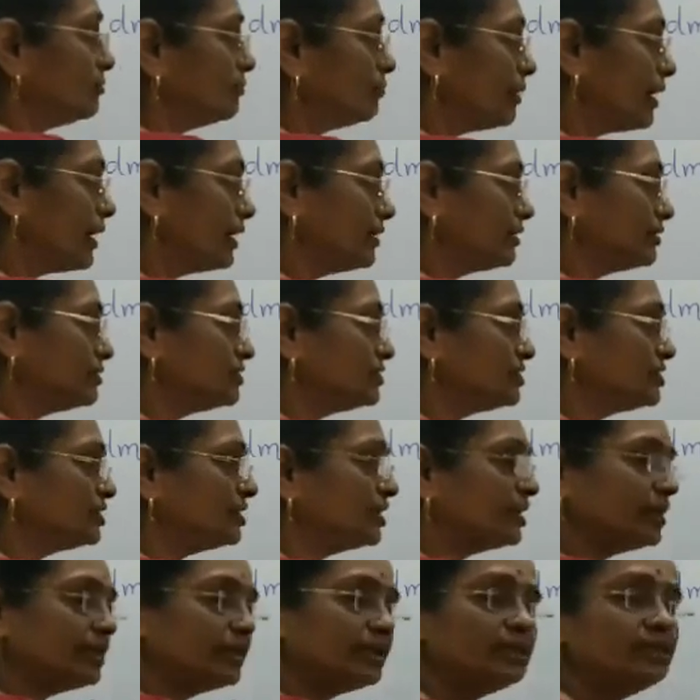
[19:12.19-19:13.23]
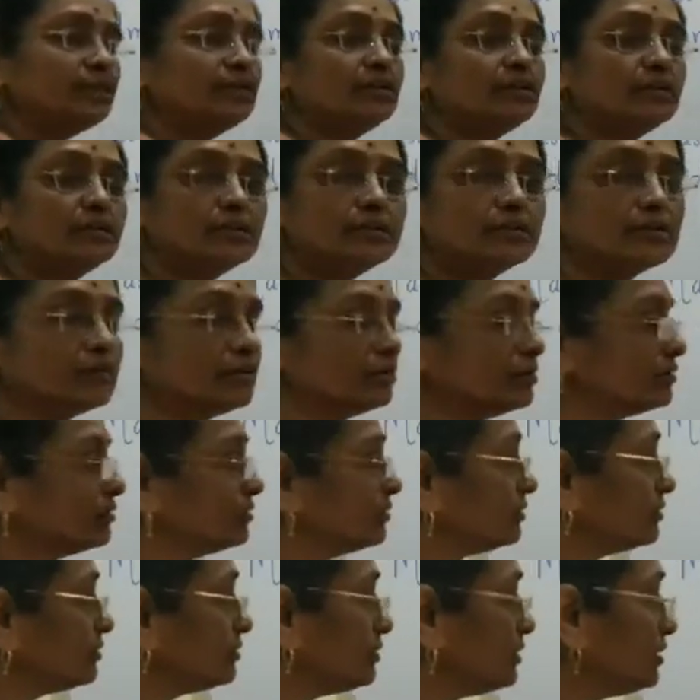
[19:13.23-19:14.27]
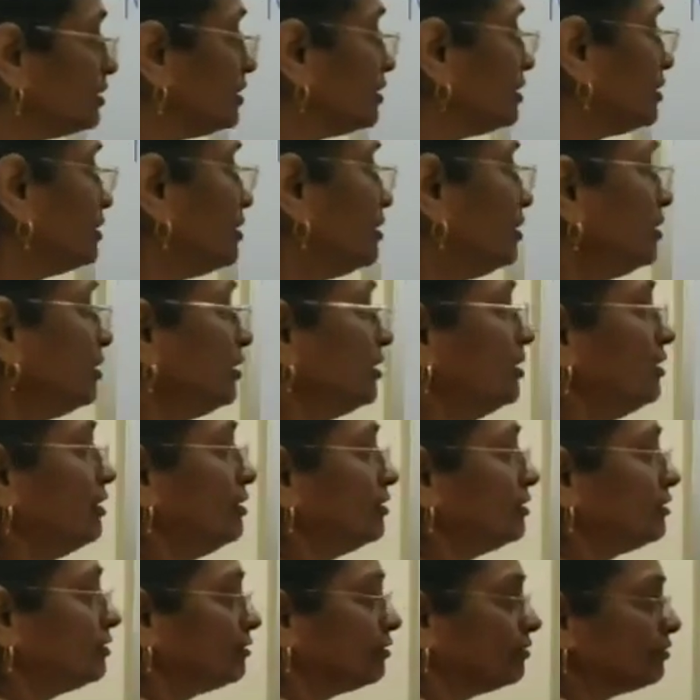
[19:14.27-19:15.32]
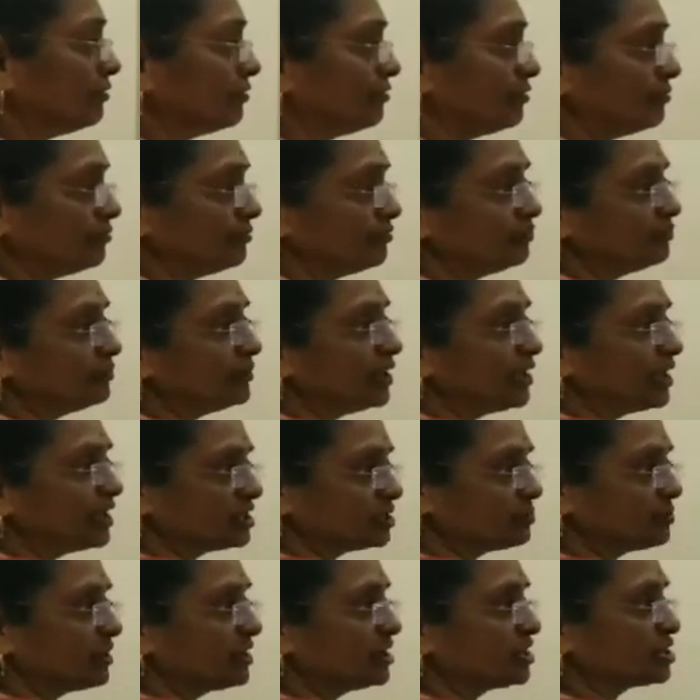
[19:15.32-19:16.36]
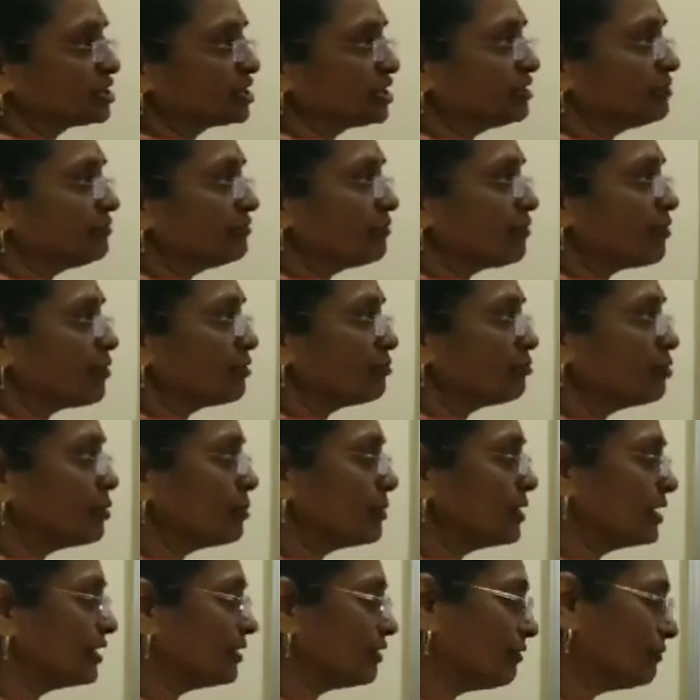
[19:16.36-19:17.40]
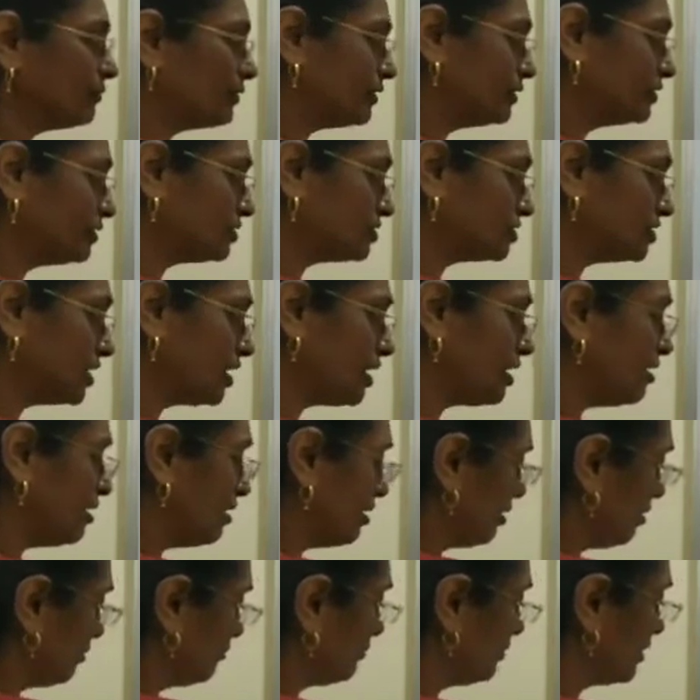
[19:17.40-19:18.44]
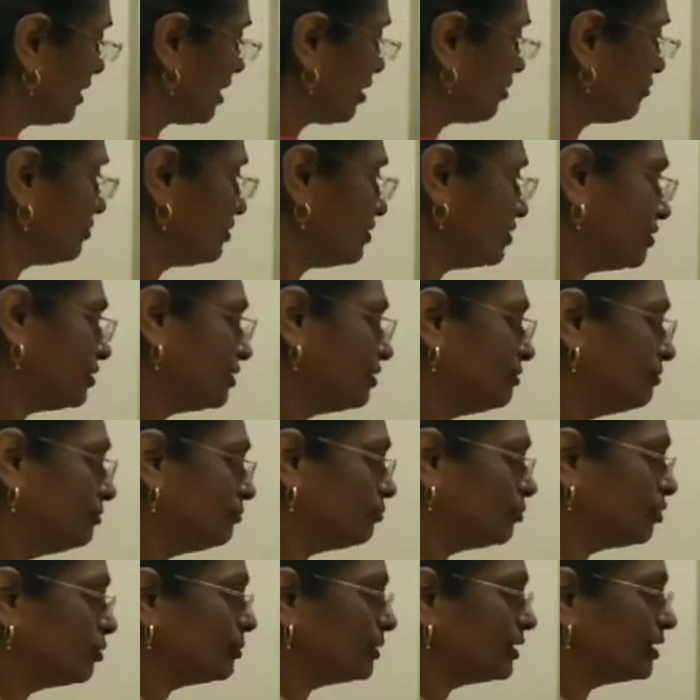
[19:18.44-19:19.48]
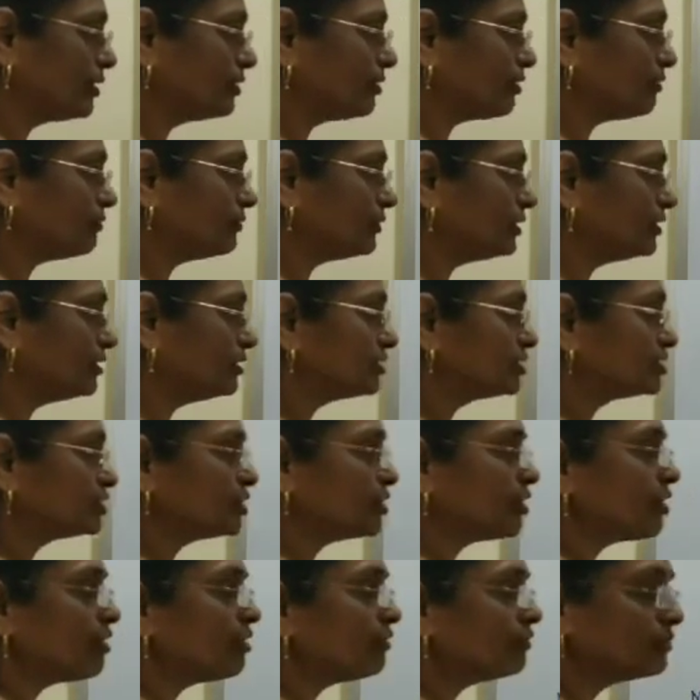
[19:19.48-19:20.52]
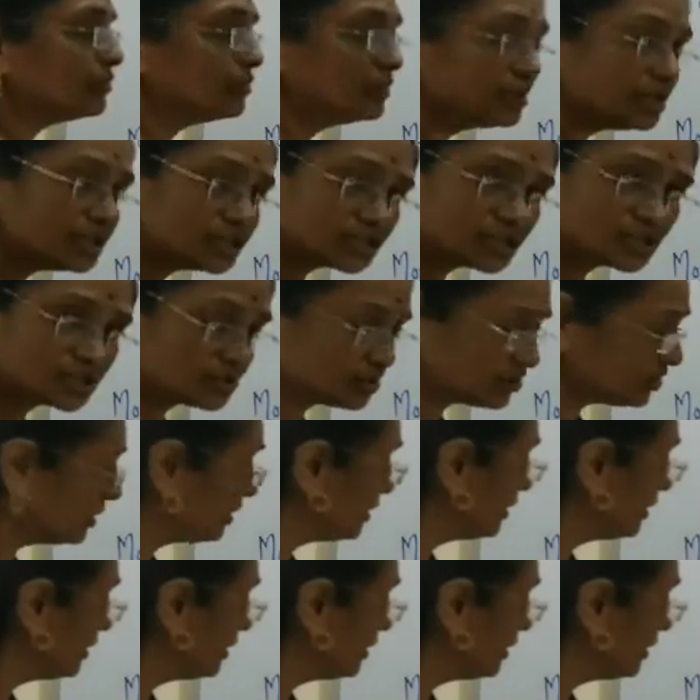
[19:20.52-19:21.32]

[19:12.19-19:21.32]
By considering the expression for moment of inertia, we have written moment of inertia of disk.